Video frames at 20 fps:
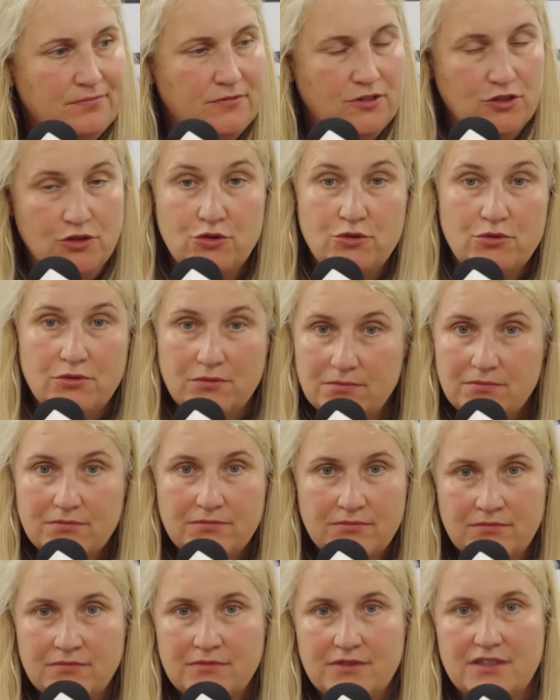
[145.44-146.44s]
do
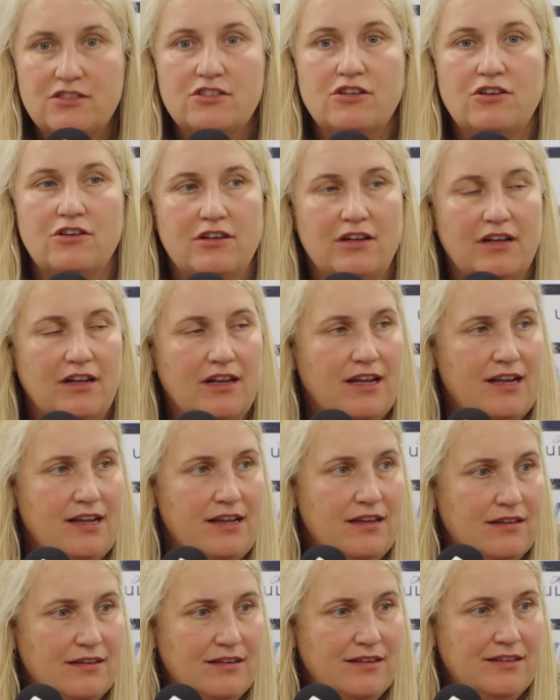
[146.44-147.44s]
internally.
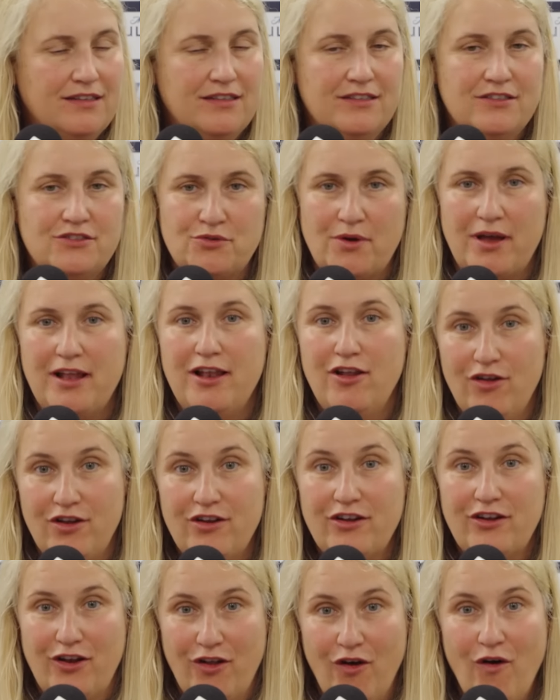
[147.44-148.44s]
So I
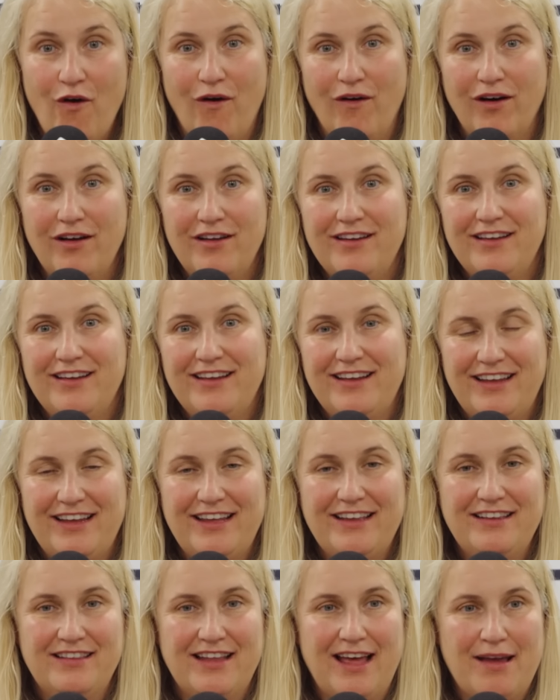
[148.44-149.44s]
learned a lot
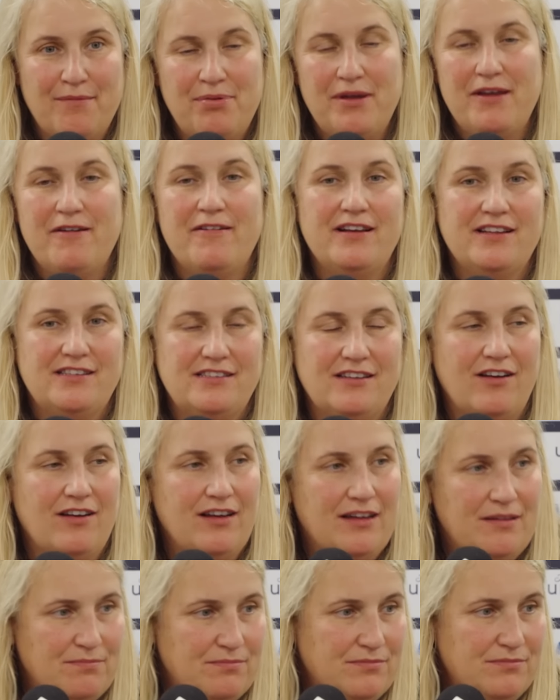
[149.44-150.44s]
in that period of
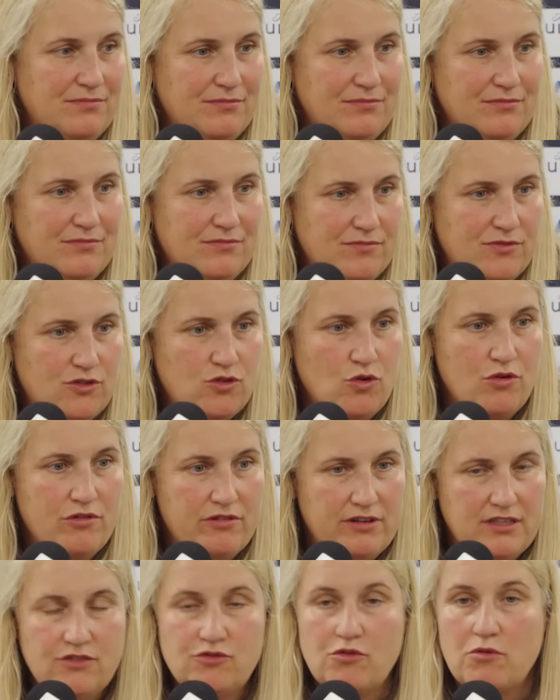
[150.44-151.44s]
time.
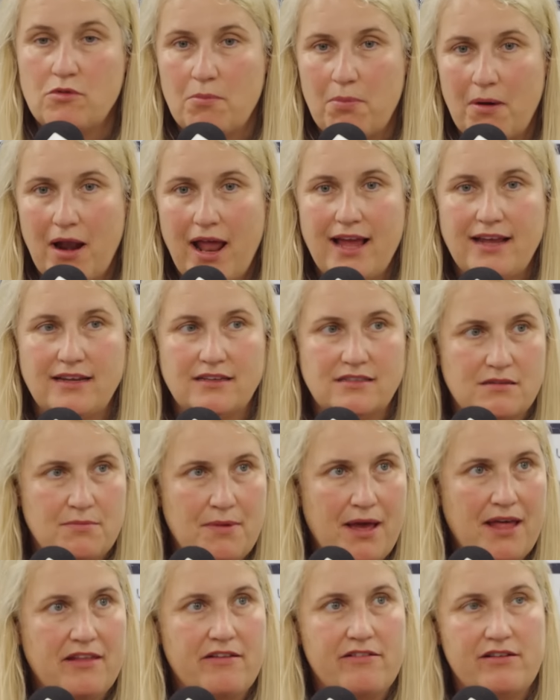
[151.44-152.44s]
Stories from the players
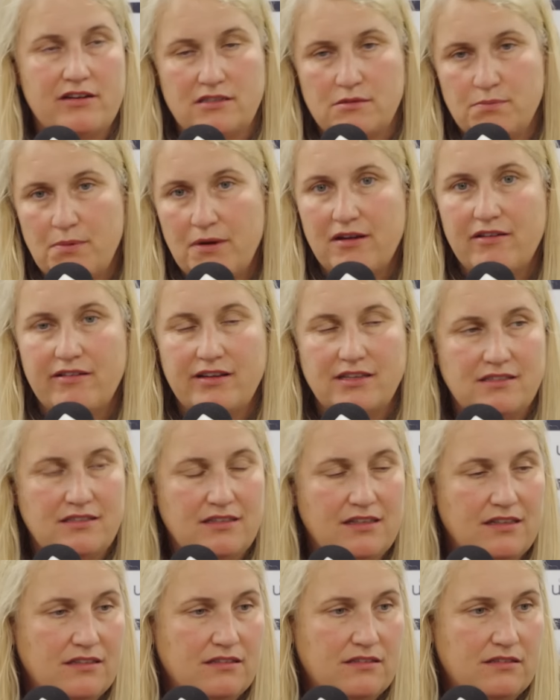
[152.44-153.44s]
about their
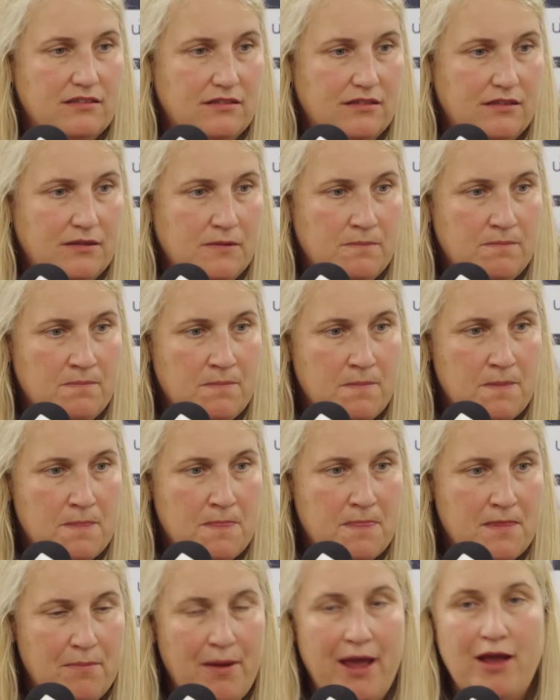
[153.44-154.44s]
experiences,
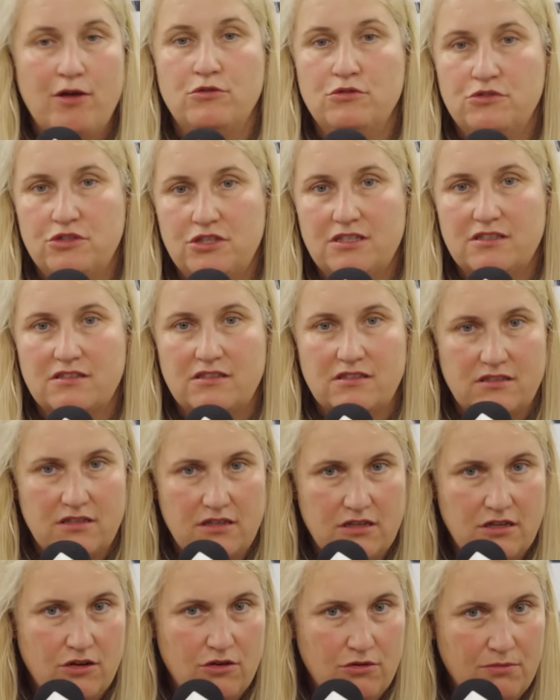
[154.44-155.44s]
about who she is as
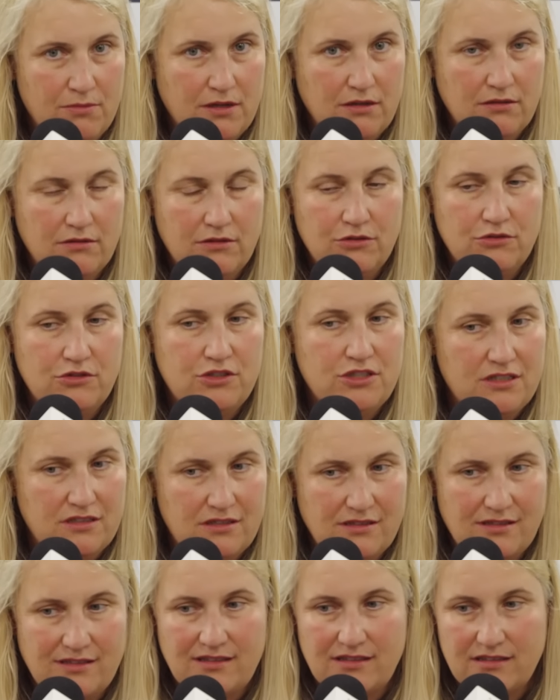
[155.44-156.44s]
a human, who she
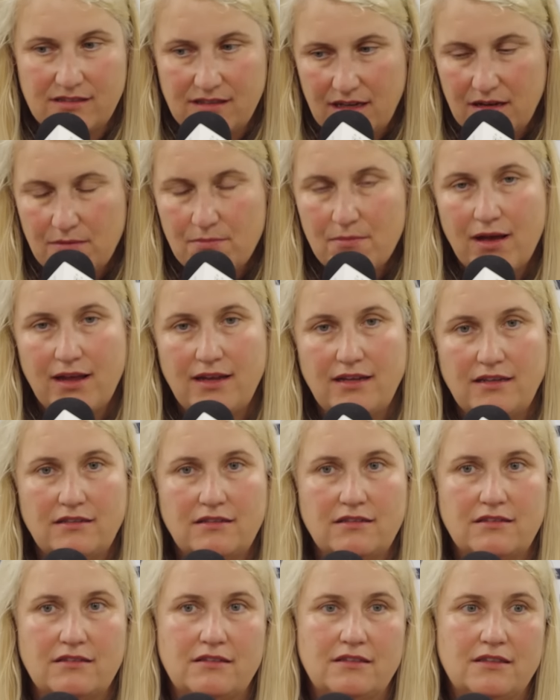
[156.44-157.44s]
is as a
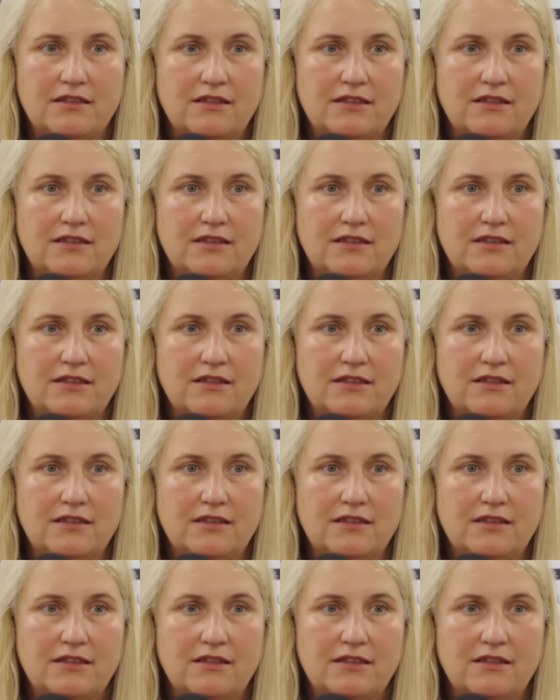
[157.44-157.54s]
teammate,